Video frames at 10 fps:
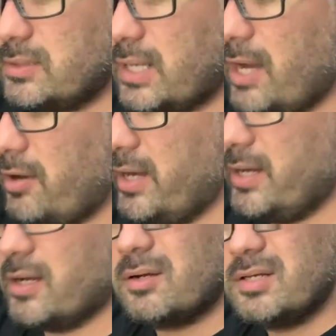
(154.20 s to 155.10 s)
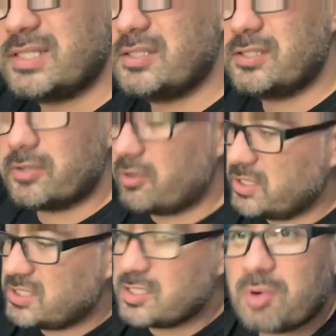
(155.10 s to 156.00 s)
guy right here. Sounds a little
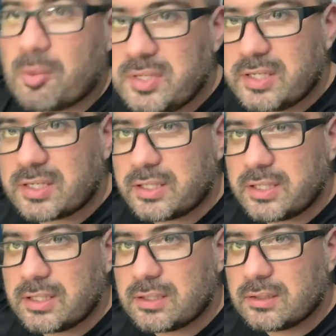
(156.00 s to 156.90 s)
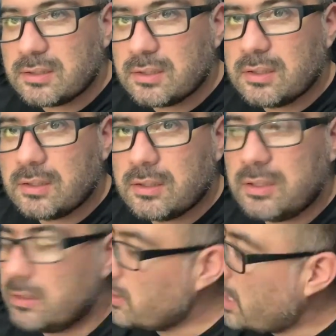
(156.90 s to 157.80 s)
crusty, you probably need to clean it. You
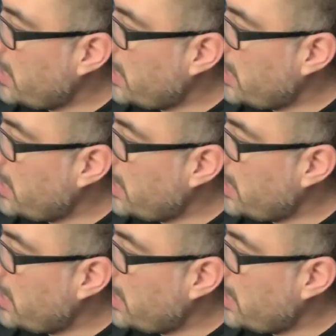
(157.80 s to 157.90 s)
know, I